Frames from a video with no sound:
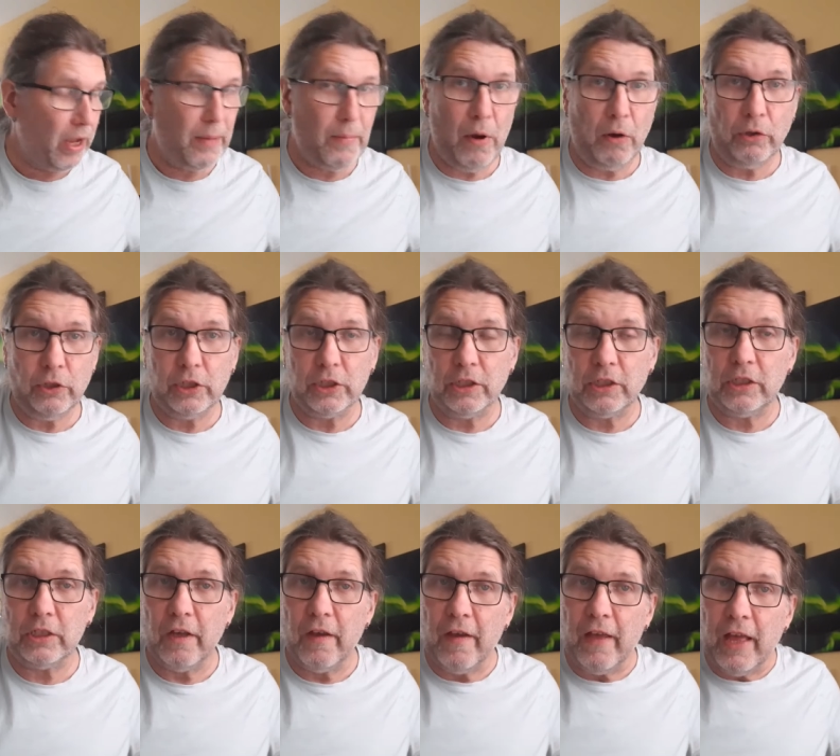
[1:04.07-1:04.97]

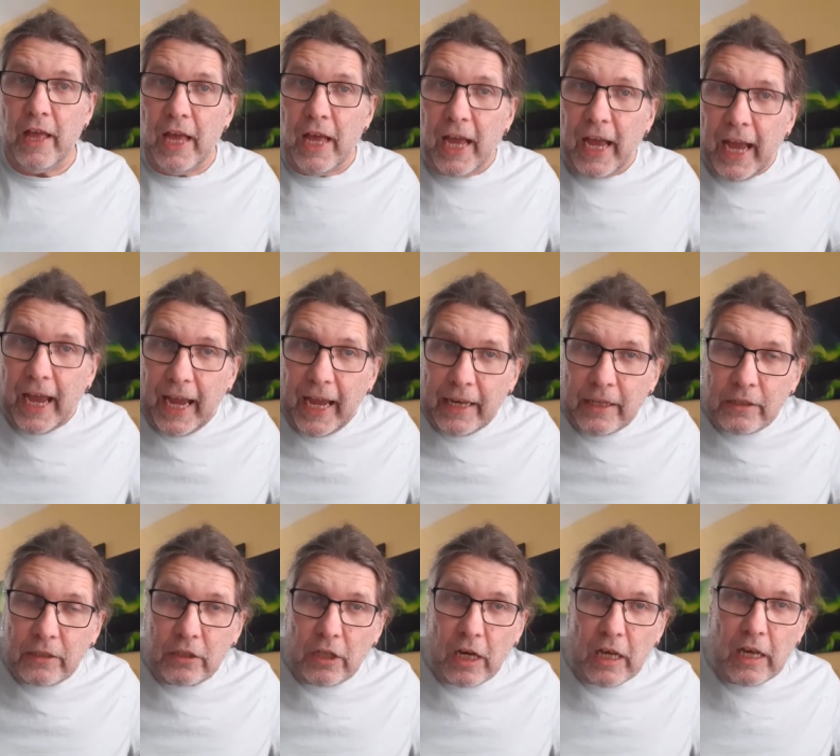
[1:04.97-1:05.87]
emotions,
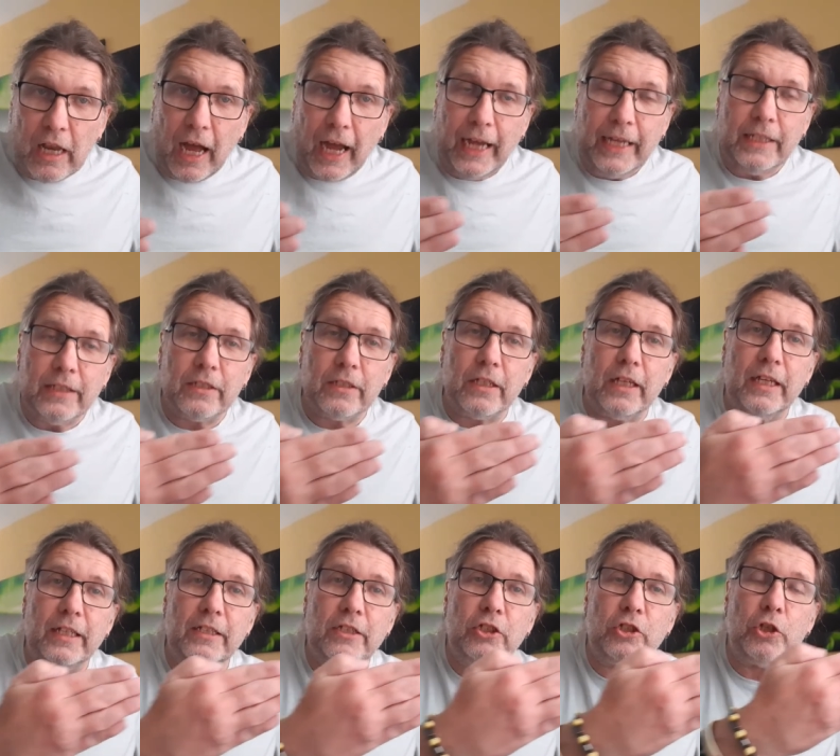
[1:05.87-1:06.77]
and the light
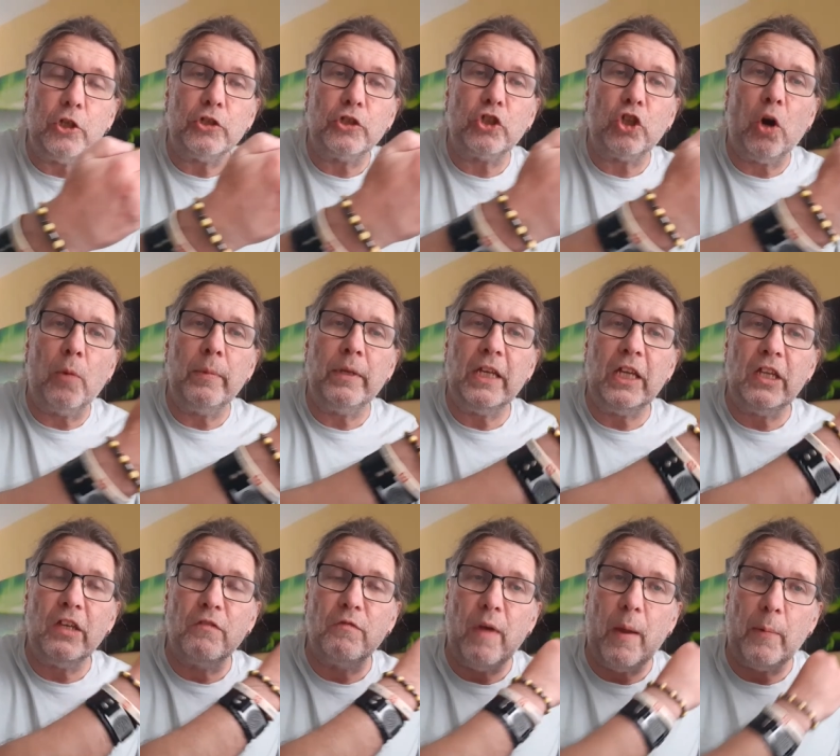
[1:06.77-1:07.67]
is just coming
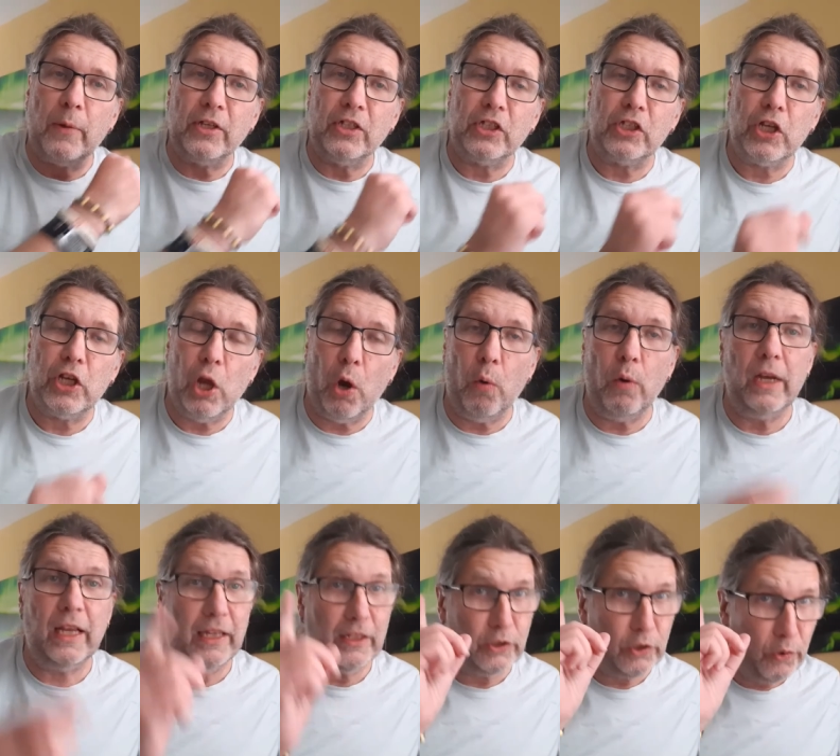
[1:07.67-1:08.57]
in very
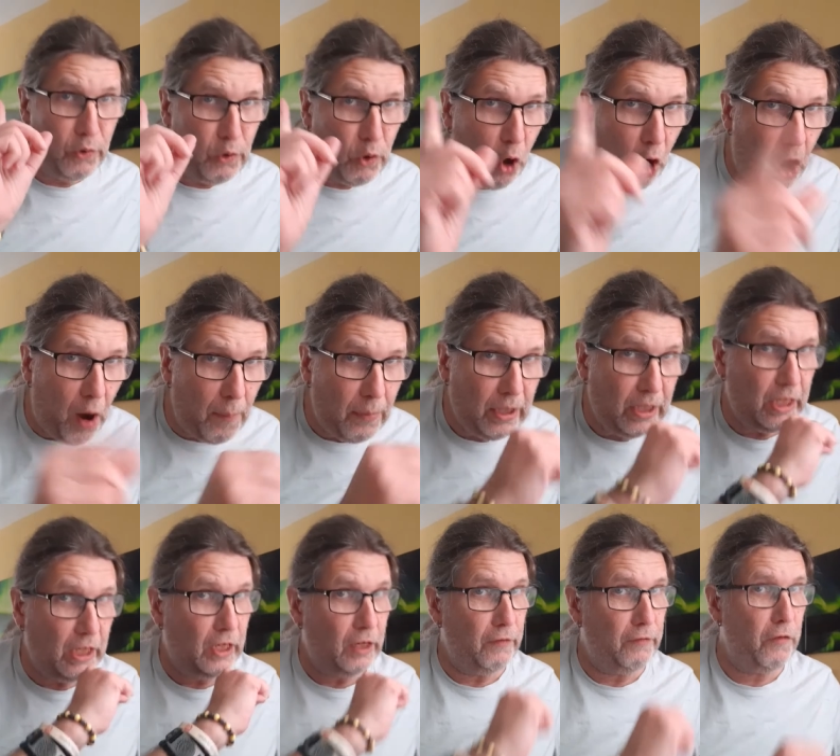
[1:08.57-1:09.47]
slowly. So
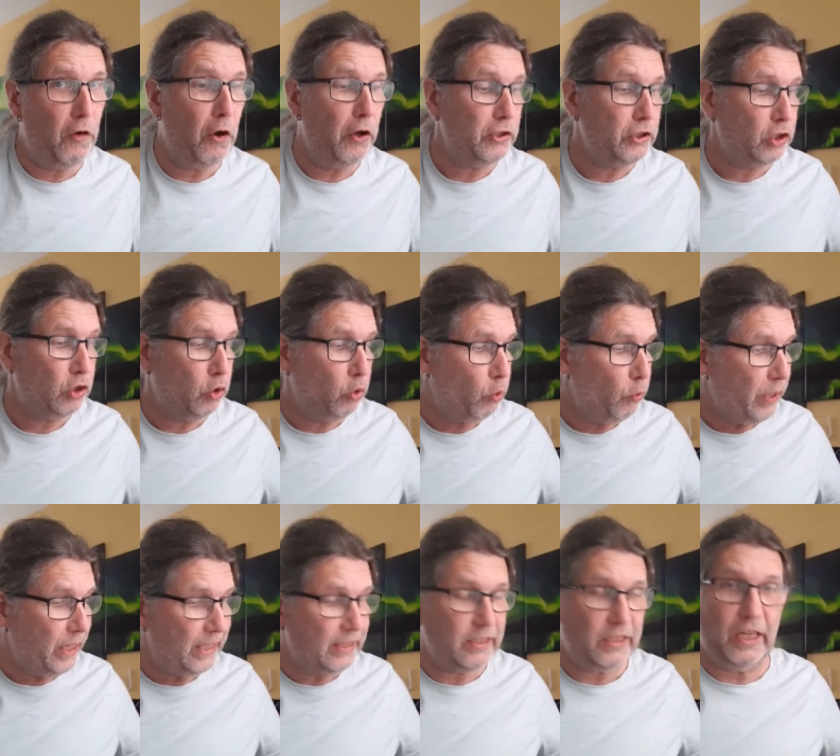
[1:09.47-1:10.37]
normally the first two
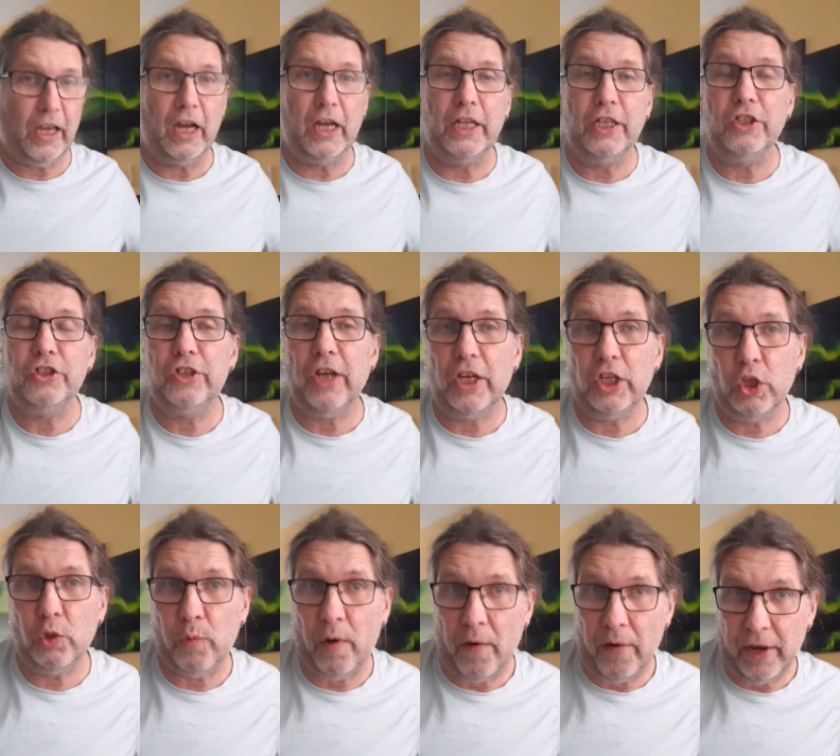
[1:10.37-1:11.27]
weeks in
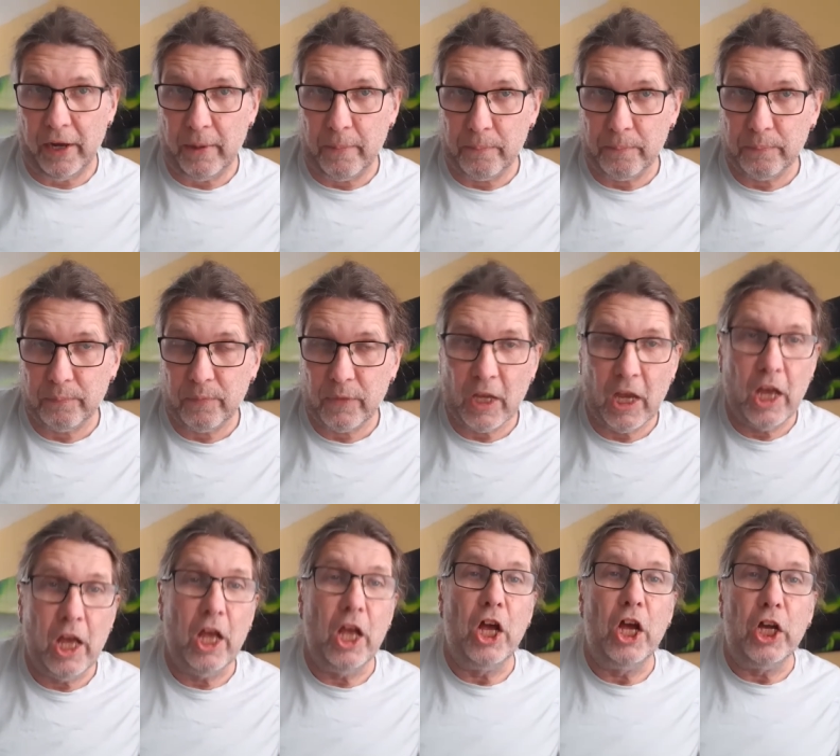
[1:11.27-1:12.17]
January
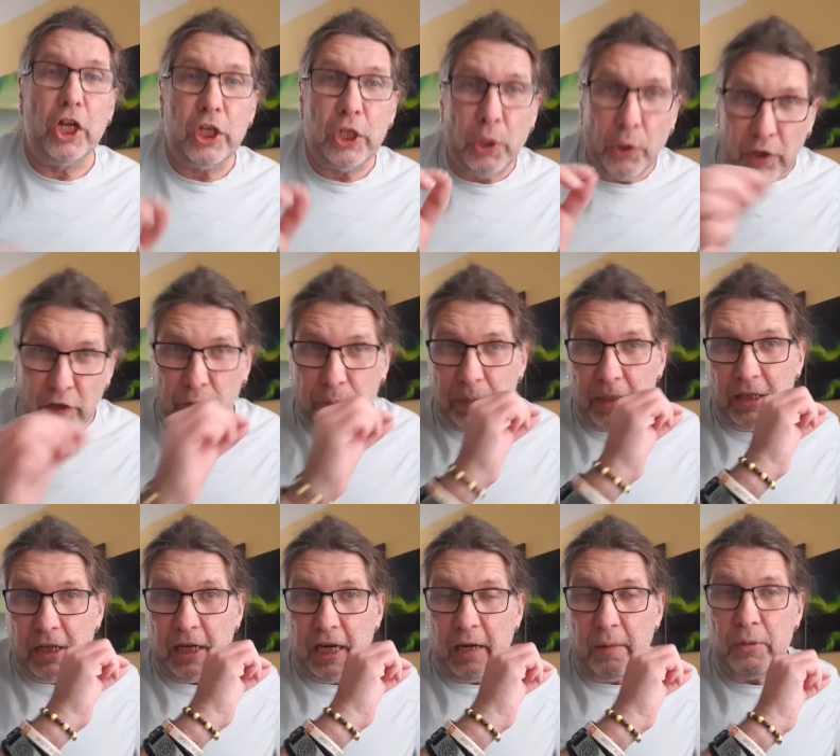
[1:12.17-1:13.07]
could have been a
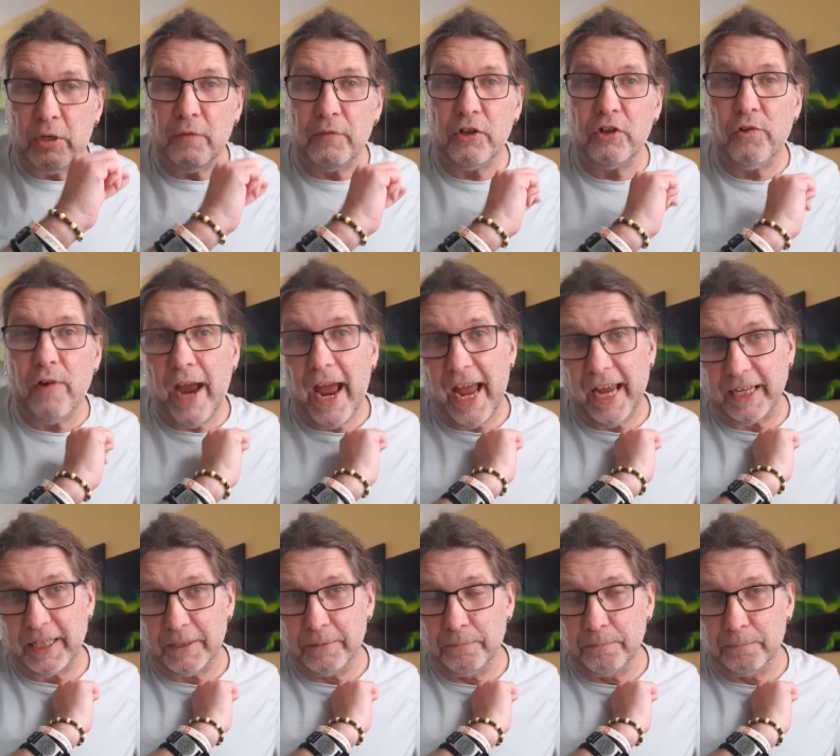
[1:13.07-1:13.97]
little bit of a drag,